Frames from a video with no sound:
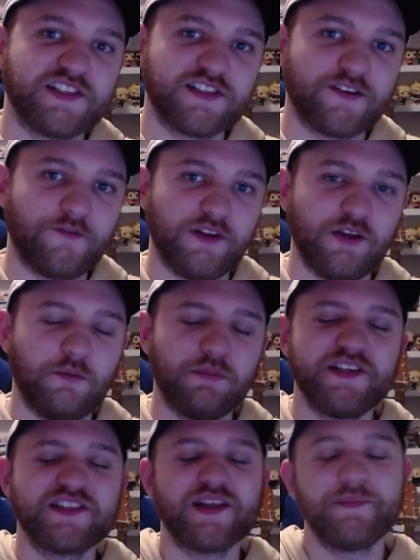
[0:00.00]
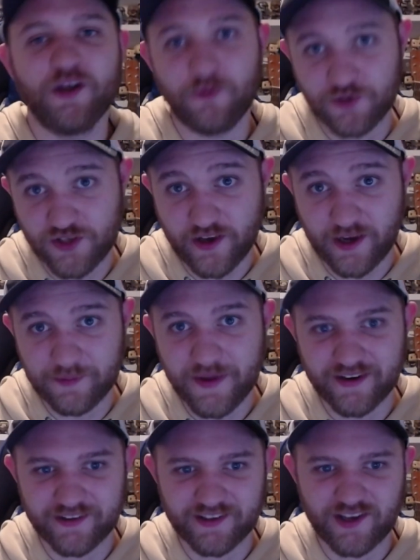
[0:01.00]
of Willow, please let me know what you thought about
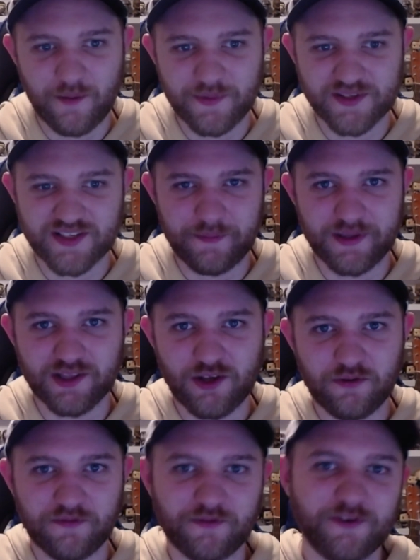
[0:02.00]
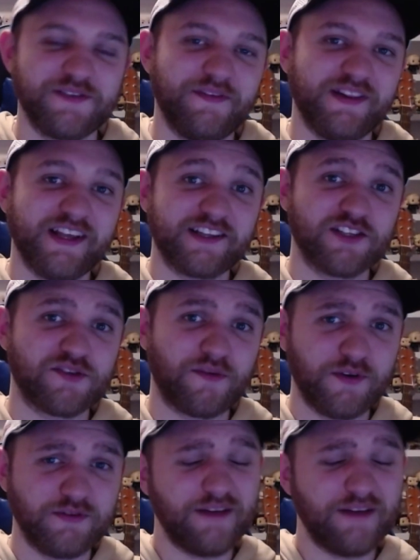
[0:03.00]
it in the comments down below. And of course, if you'd like this
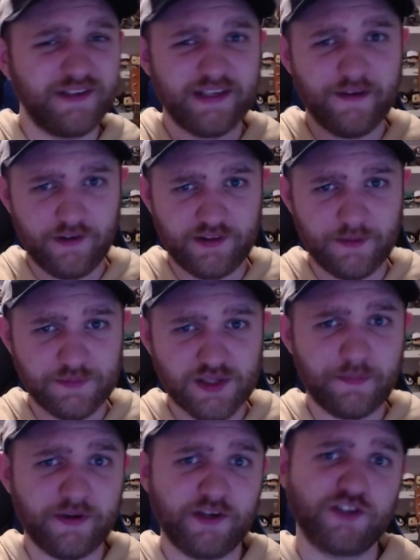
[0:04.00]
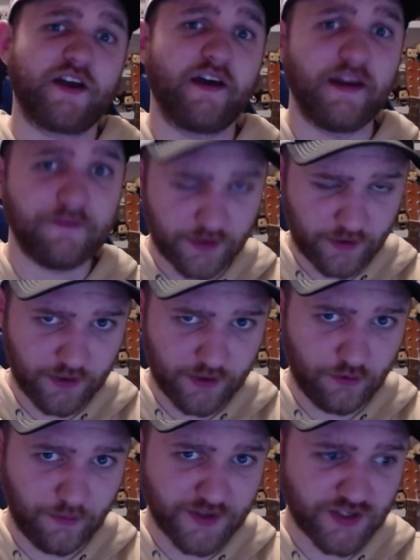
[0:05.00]
review, definitely give it a thumbs up, and you can check out everything I
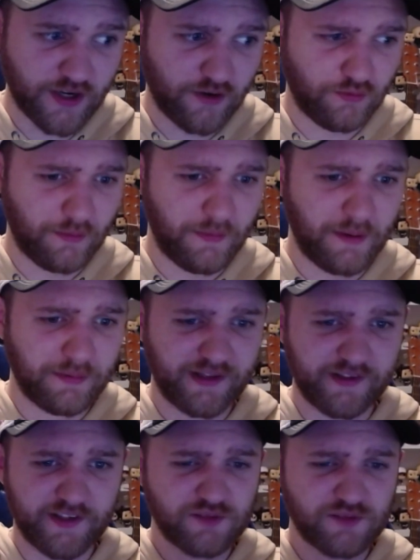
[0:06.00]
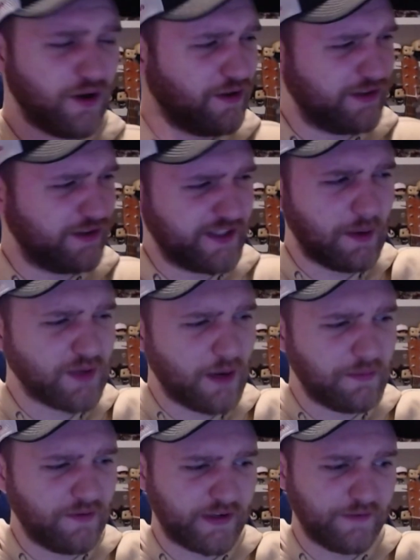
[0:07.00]
do on my channel through my playlist. Well, links them up
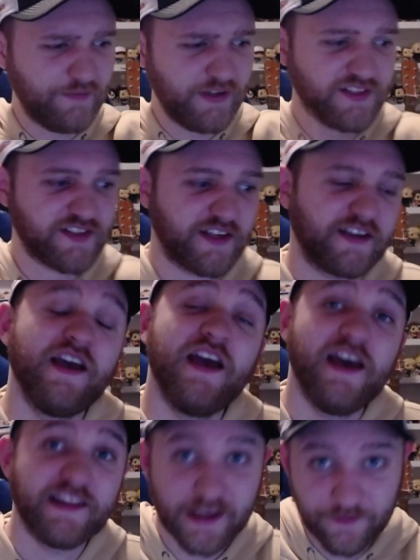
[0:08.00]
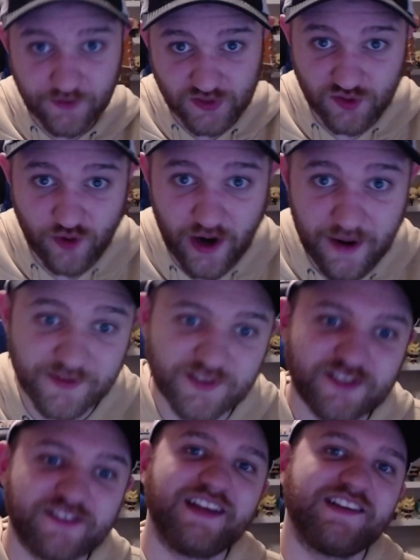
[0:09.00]
top here for convenience sake. Thank you for subscribing.
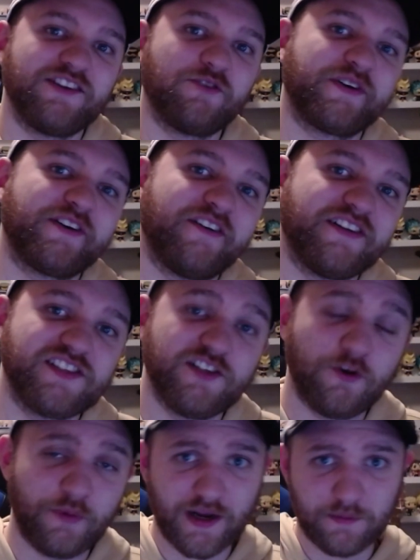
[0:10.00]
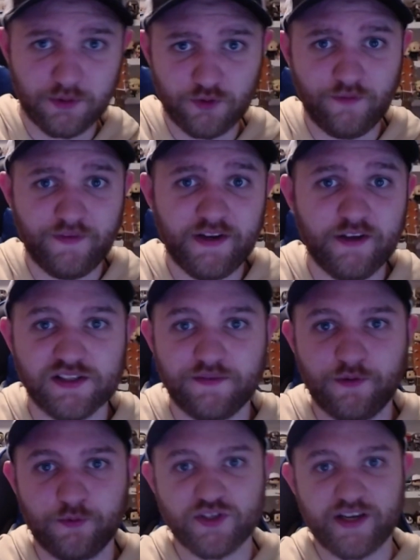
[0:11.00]
Turn that little ringer on so you know when I upload new videos. If
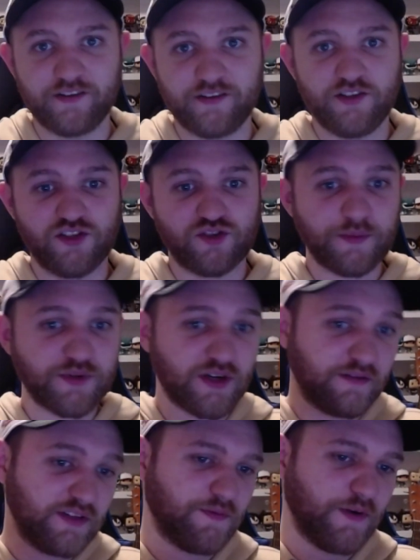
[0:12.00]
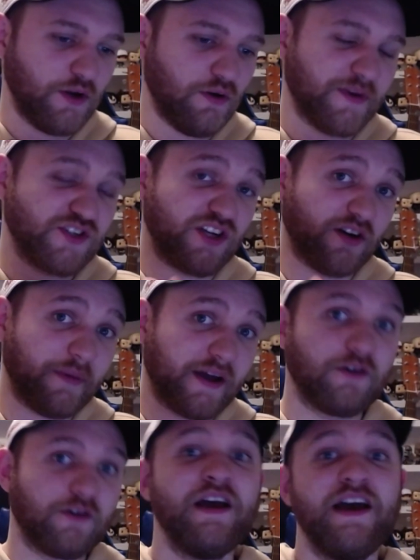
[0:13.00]
you want to check out the description of this video on my channel
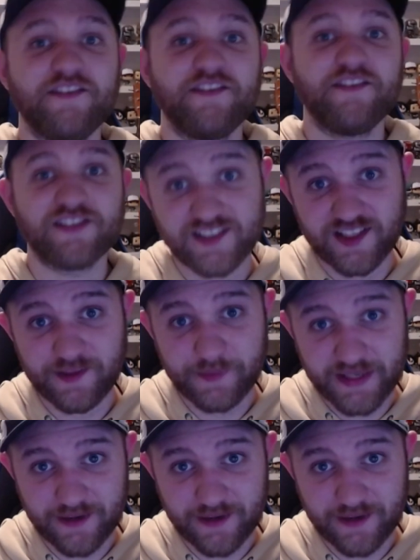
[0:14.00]
bio, there's a link to the Media